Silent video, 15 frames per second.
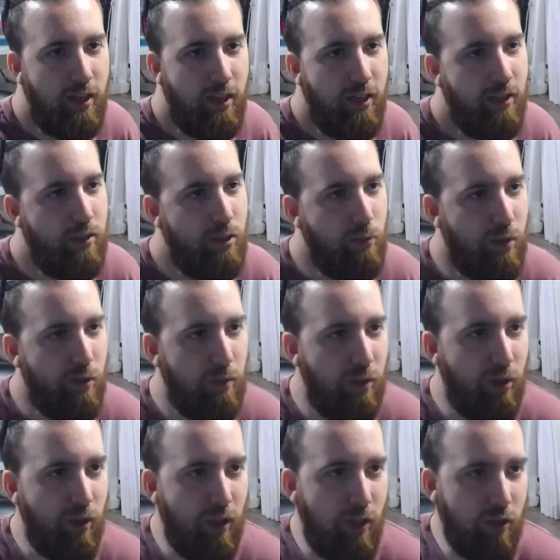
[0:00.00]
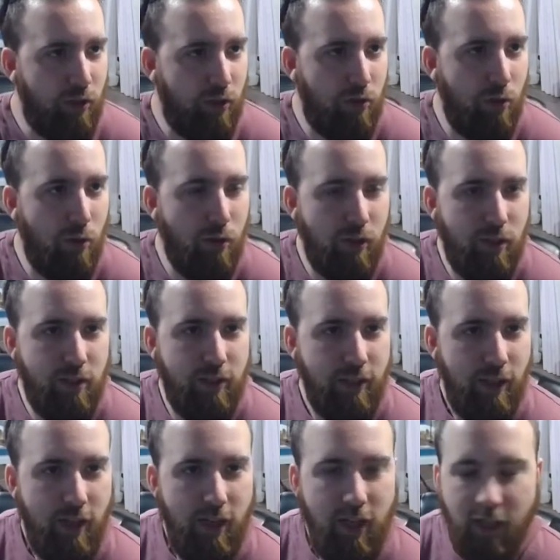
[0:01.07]
is. We're going to be looking at swords,
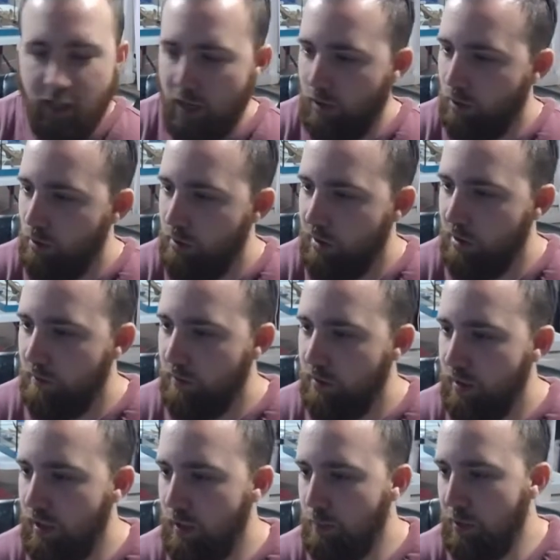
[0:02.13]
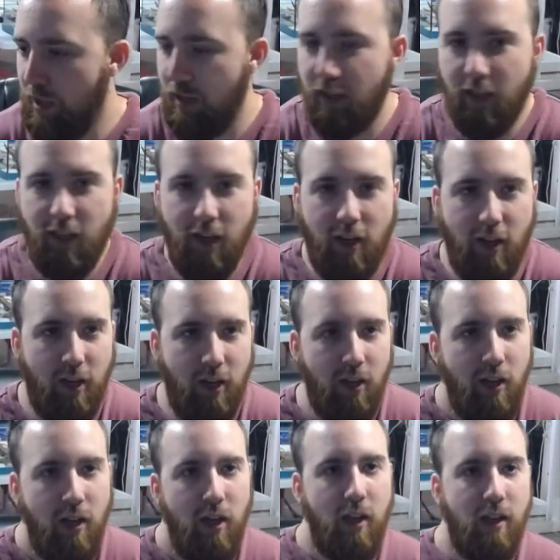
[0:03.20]
kind of going over the plant care
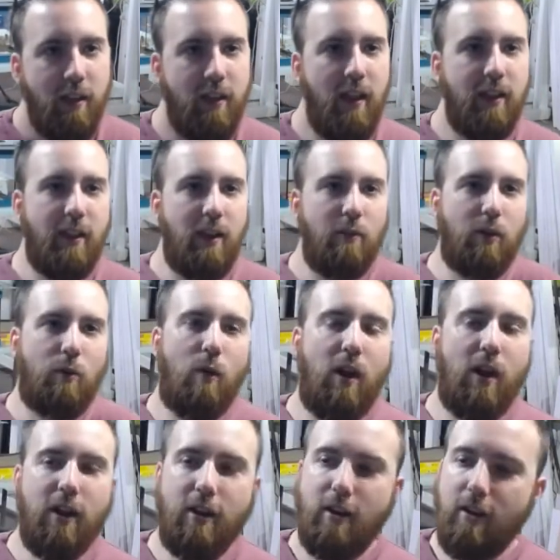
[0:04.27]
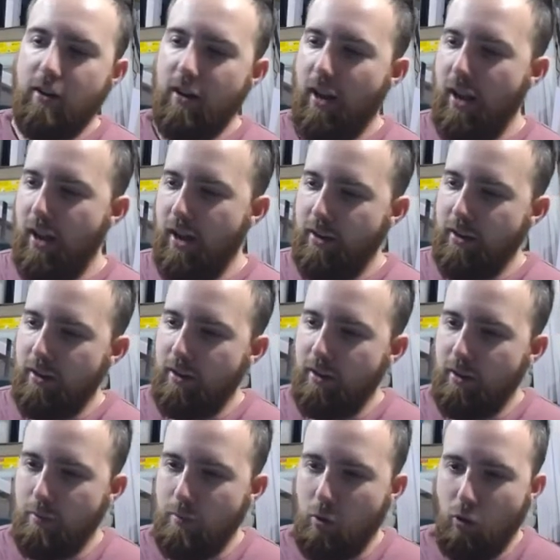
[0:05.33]
that they require and
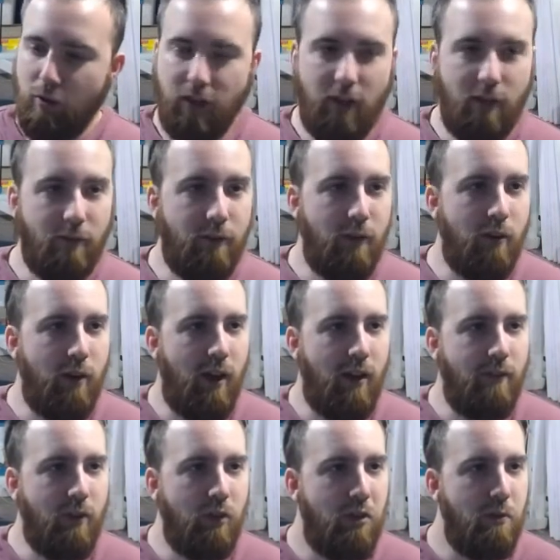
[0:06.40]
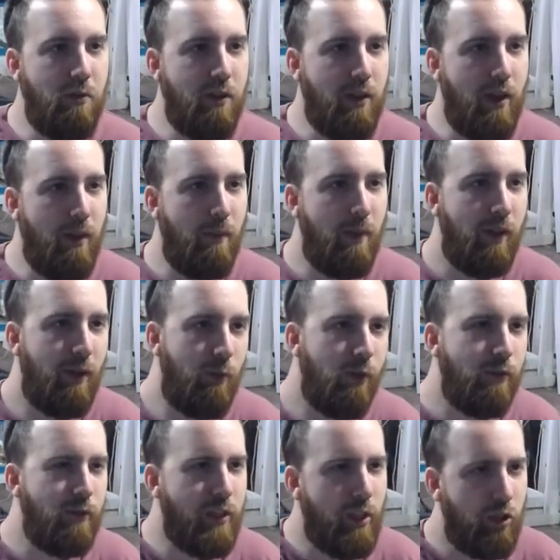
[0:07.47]
um, all the info having to do with them, and then
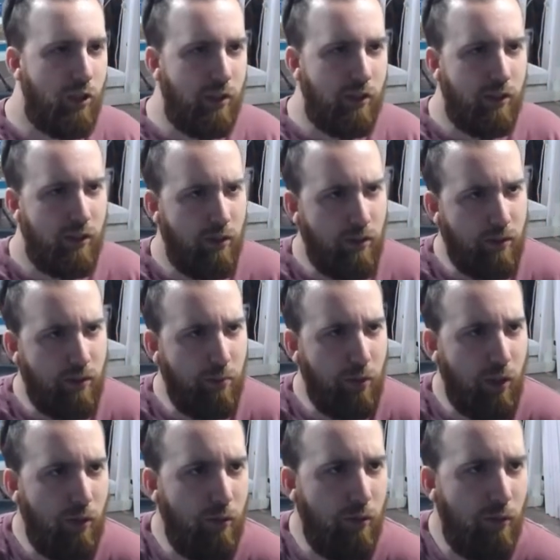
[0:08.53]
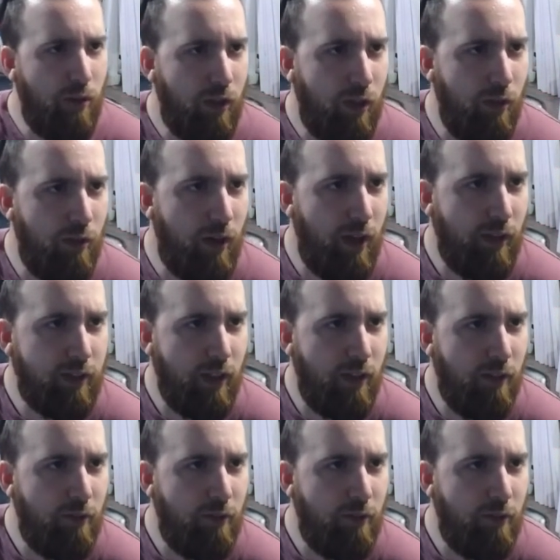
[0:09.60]
we'll touch into some Q Q and A stuff.